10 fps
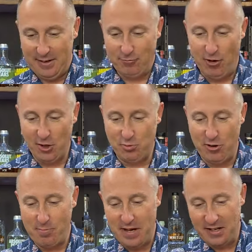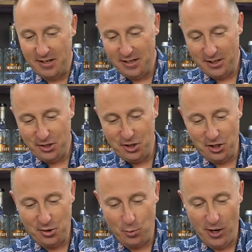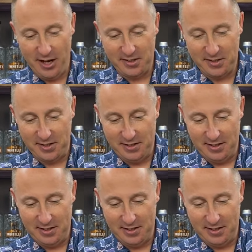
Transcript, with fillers: Raspberry mint just works.